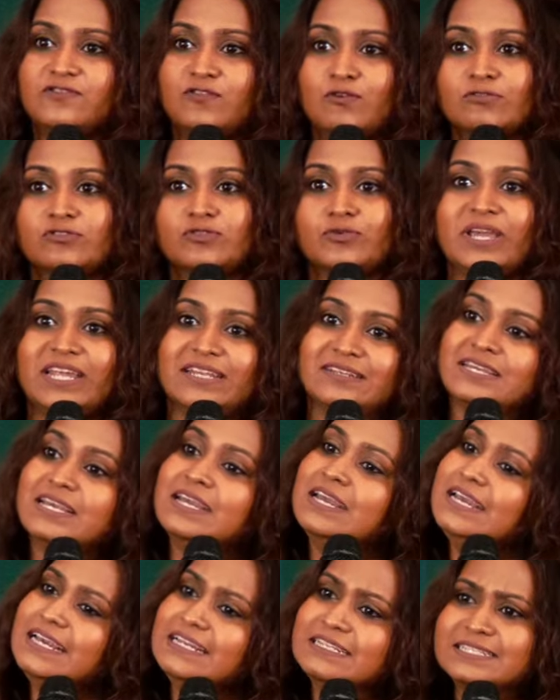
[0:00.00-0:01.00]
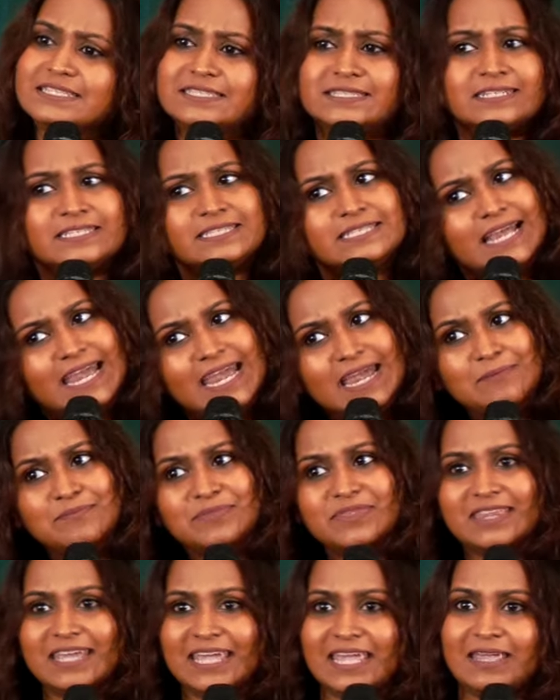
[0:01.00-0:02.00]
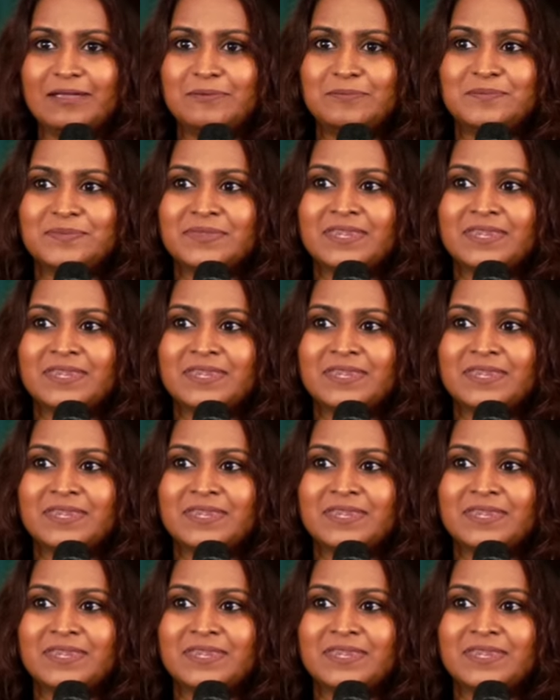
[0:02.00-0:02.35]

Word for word: 4 to 8. It's the same thing.